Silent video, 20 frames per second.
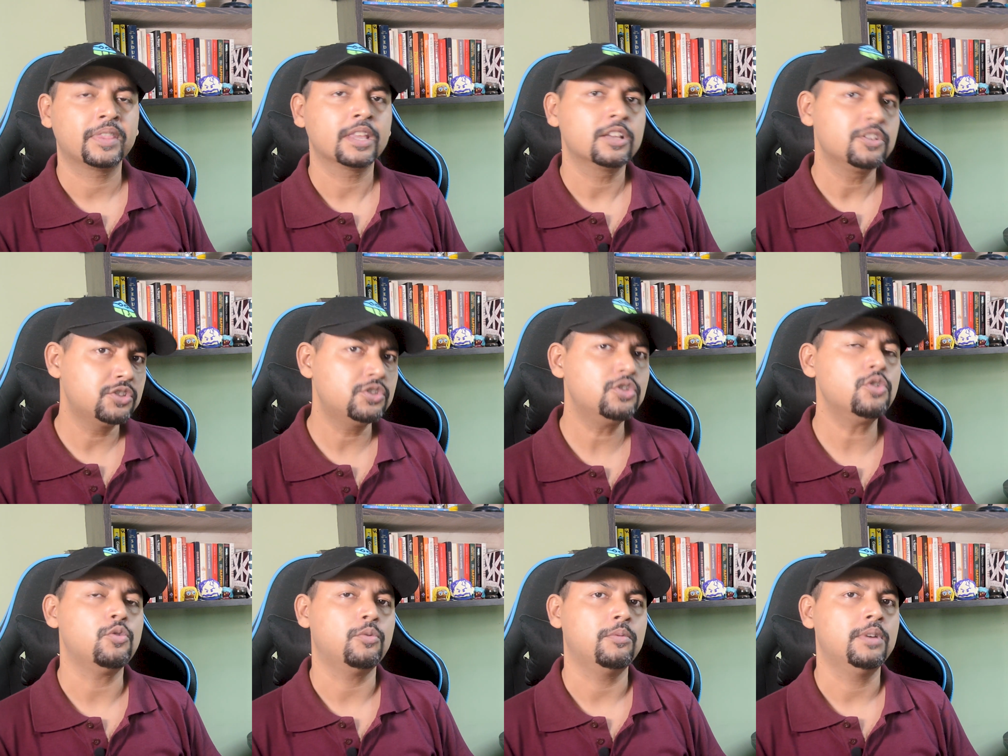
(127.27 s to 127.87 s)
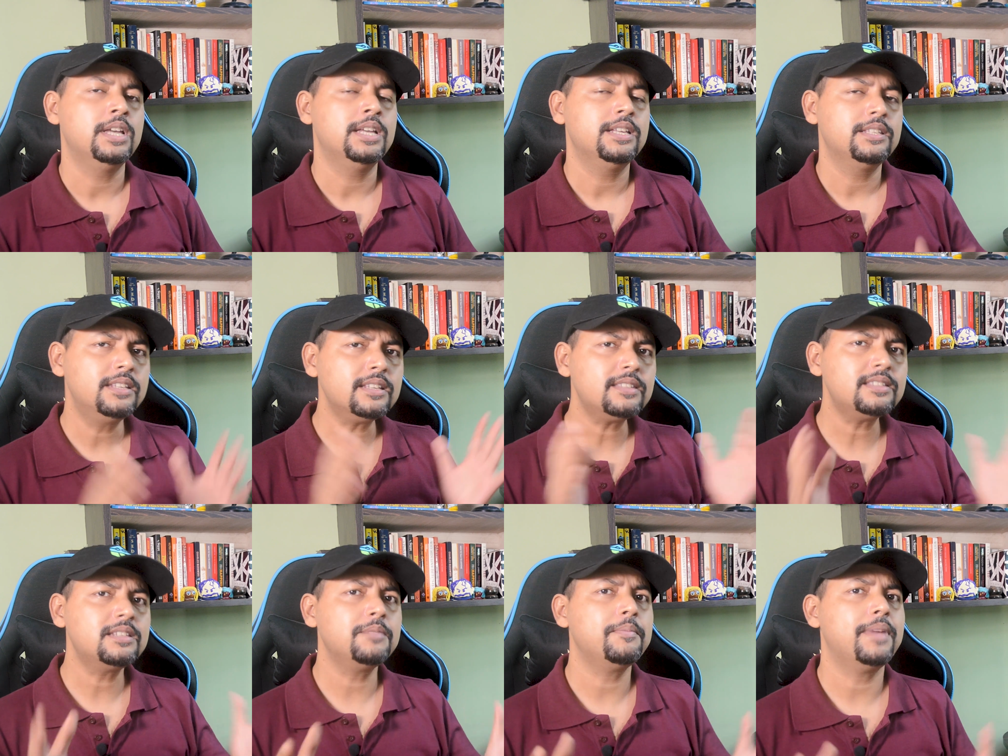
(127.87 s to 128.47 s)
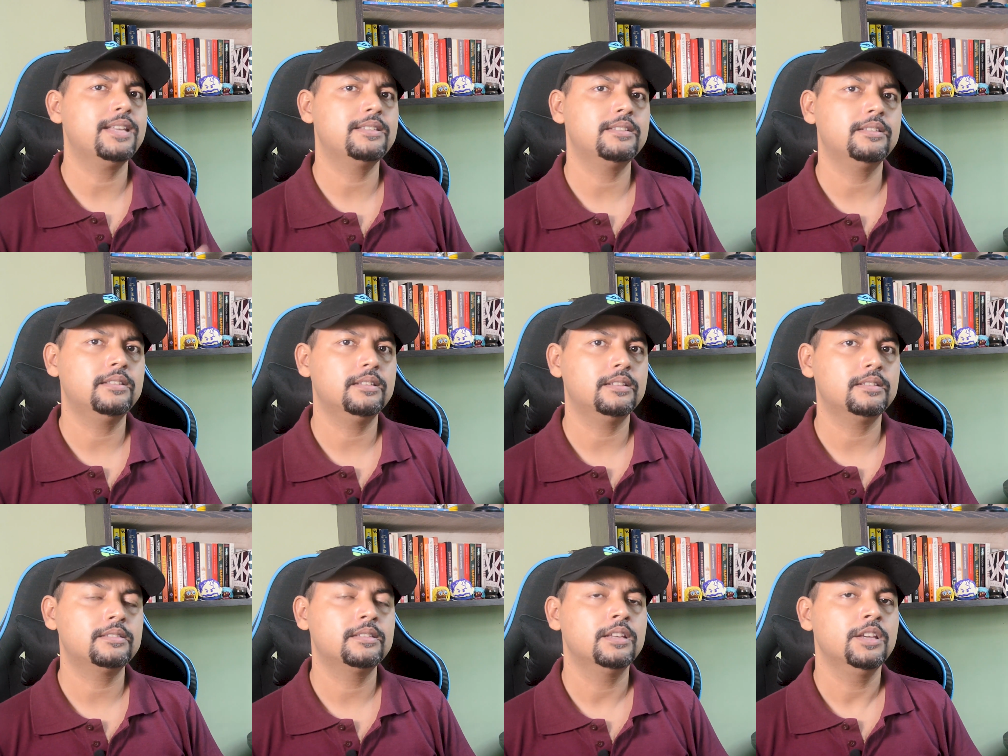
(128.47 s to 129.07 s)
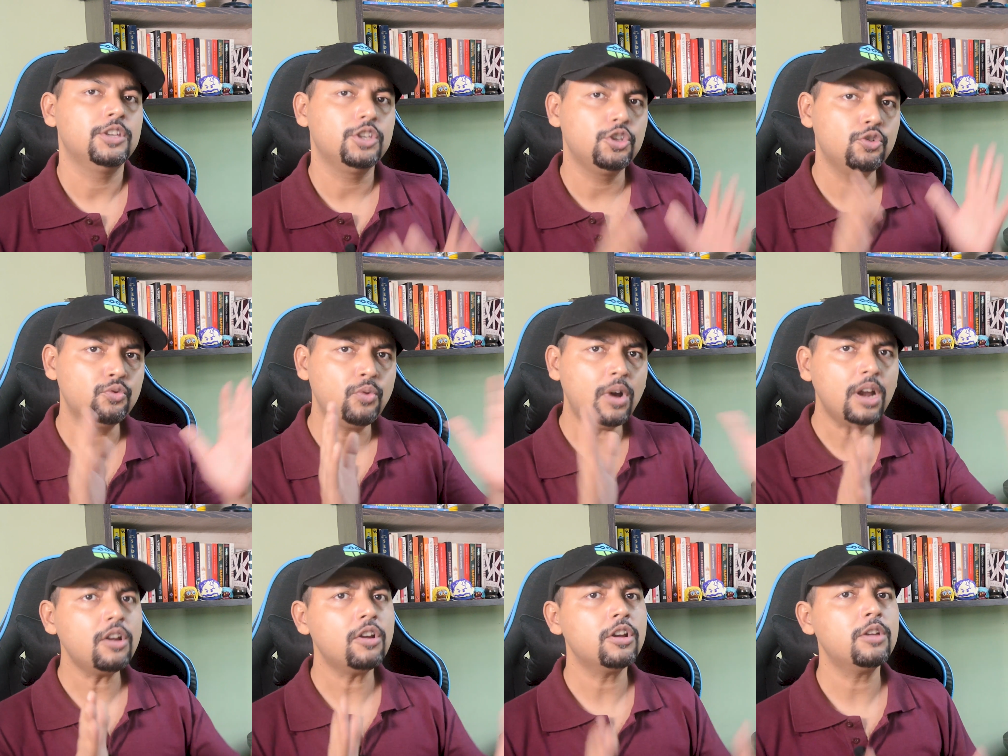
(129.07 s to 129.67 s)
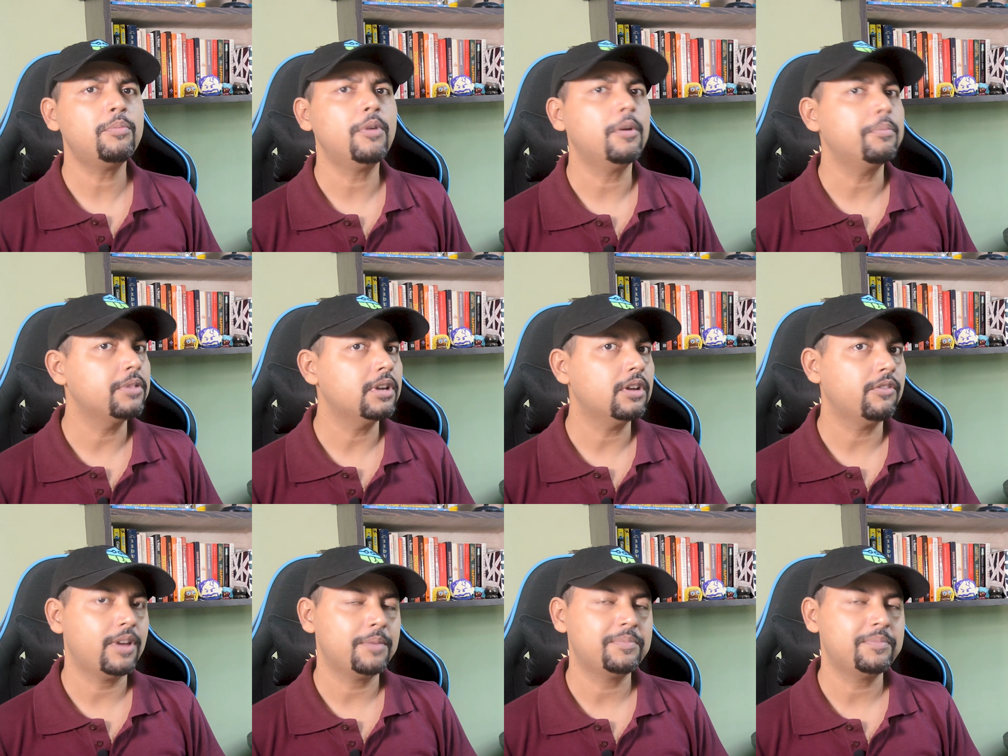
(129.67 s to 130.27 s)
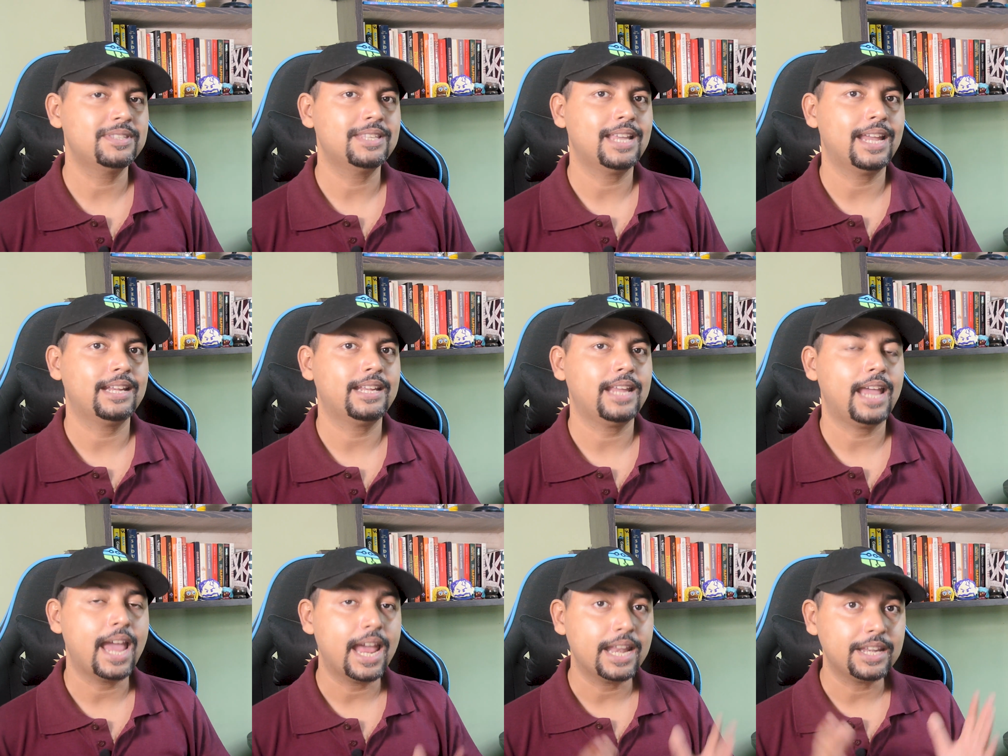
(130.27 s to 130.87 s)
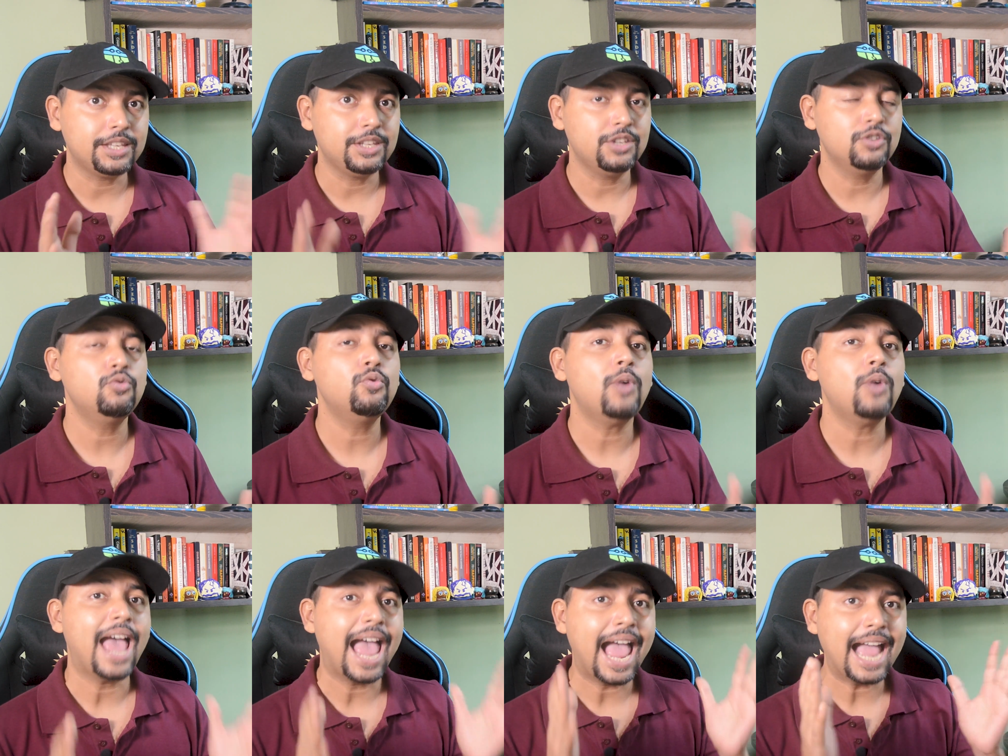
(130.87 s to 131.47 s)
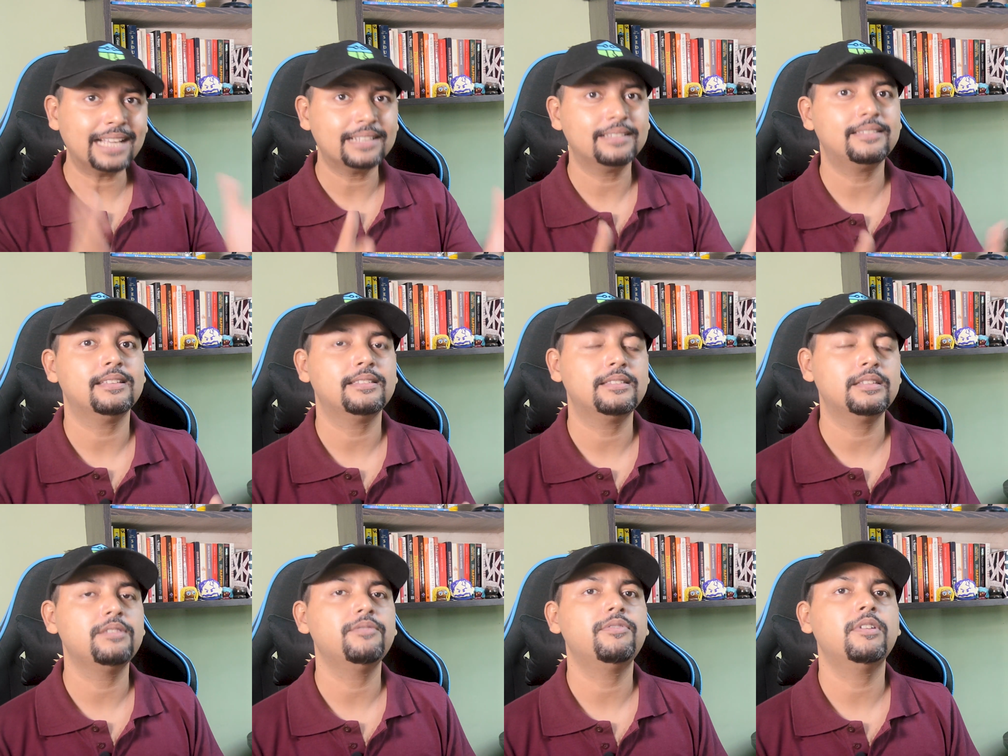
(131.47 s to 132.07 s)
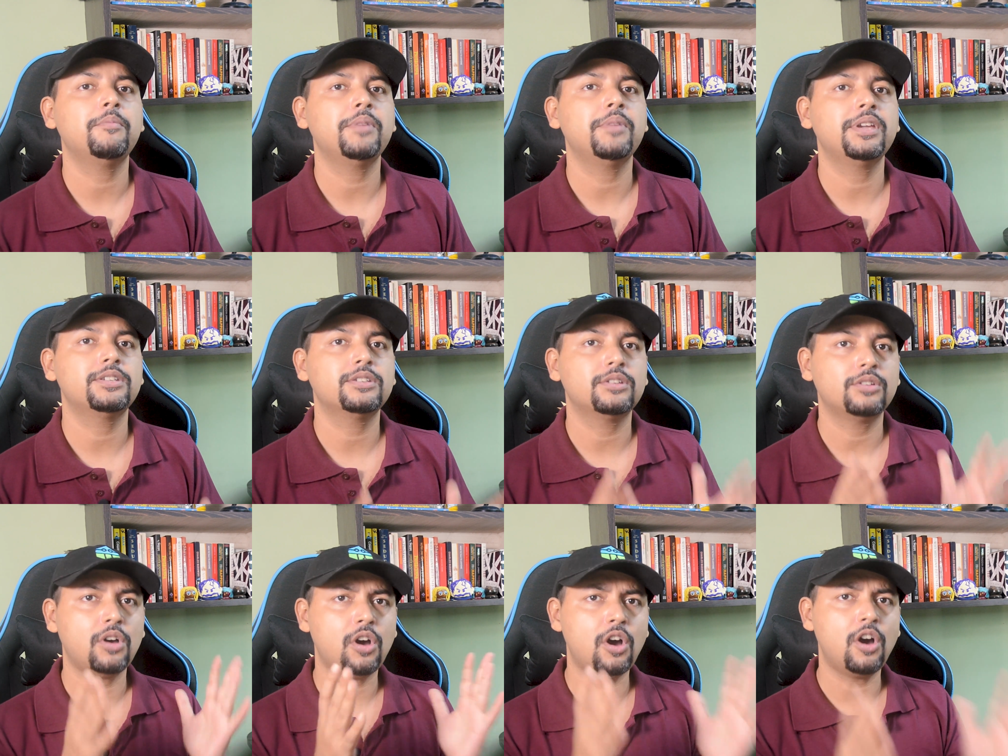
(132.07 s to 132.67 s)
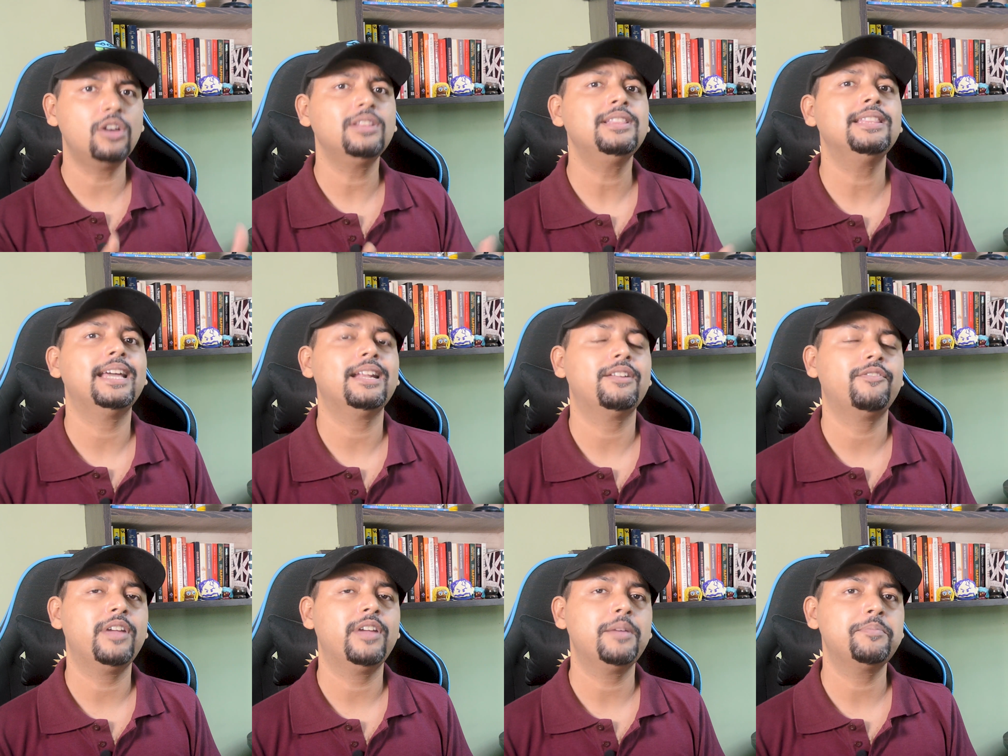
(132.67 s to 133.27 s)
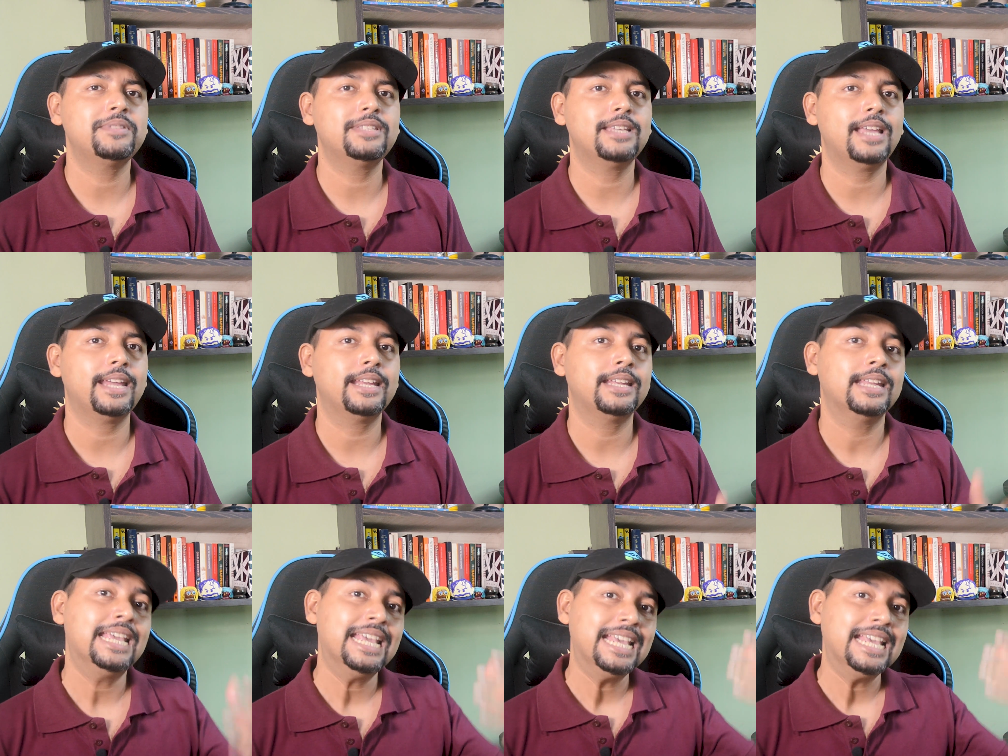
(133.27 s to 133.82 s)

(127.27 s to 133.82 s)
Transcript: So just imagine this, you are on a popular website and you access information on that website,